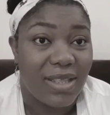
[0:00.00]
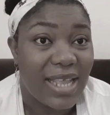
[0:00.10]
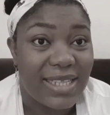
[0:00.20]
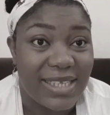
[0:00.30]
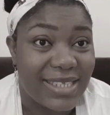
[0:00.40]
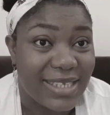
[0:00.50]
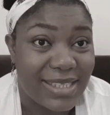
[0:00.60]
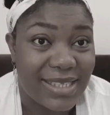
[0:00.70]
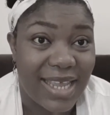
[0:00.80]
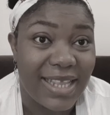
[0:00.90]
That is
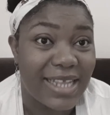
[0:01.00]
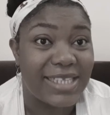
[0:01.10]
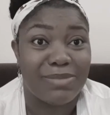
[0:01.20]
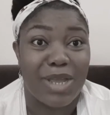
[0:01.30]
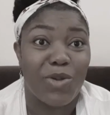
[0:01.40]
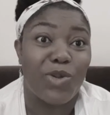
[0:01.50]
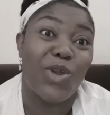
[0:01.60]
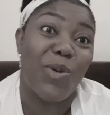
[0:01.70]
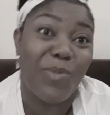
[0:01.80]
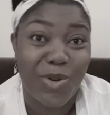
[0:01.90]
it. It is my own
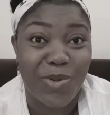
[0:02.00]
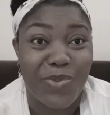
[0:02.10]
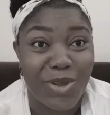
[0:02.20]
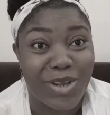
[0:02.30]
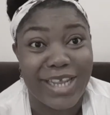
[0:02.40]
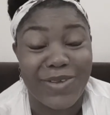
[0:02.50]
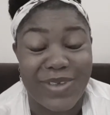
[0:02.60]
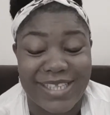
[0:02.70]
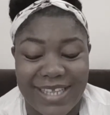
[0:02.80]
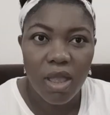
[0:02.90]
humble opinion
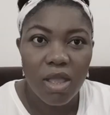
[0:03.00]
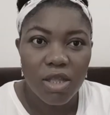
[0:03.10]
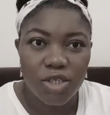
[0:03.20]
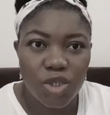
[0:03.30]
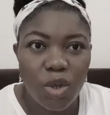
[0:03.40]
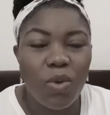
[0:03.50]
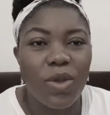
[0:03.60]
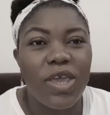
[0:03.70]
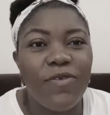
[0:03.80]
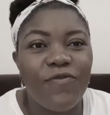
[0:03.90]
anyways. So
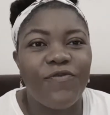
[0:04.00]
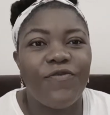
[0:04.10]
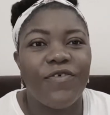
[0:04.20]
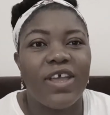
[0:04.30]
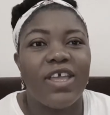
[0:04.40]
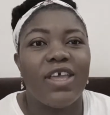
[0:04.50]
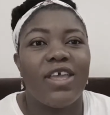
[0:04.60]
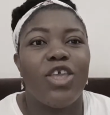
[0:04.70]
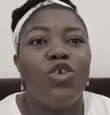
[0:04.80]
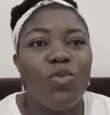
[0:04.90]
if
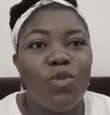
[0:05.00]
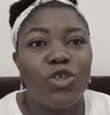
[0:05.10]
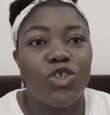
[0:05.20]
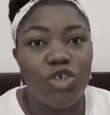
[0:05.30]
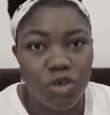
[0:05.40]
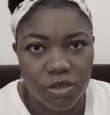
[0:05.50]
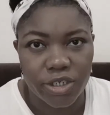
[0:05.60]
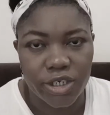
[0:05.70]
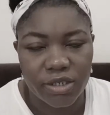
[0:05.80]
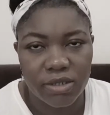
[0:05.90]
you must
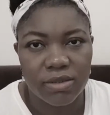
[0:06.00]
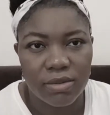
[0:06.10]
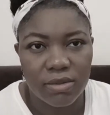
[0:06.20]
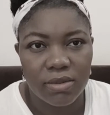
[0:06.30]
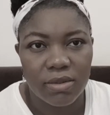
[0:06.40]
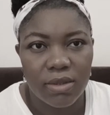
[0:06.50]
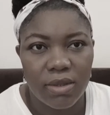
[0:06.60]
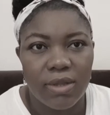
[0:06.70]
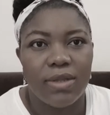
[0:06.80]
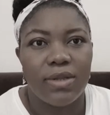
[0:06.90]
judge,
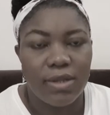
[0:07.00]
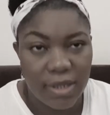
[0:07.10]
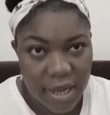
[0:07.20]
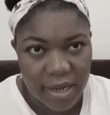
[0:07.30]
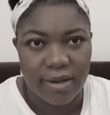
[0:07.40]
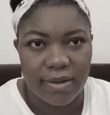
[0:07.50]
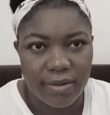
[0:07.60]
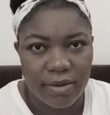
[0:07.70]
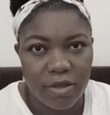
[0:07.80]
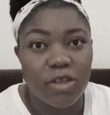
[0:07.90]
then
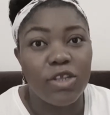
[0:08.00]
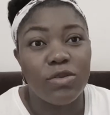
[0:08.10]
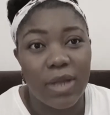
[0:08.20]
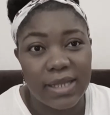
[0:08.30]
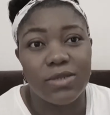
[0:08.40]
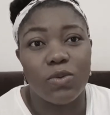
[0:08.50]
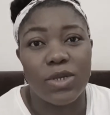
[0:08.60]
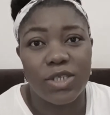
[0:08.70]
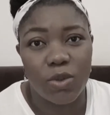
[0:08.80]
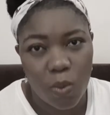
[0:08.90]
you need to ask the
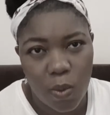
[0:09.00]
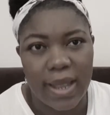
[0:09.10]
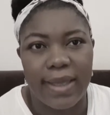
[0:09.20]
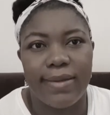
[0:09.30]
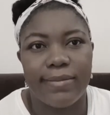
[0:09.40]
question, why?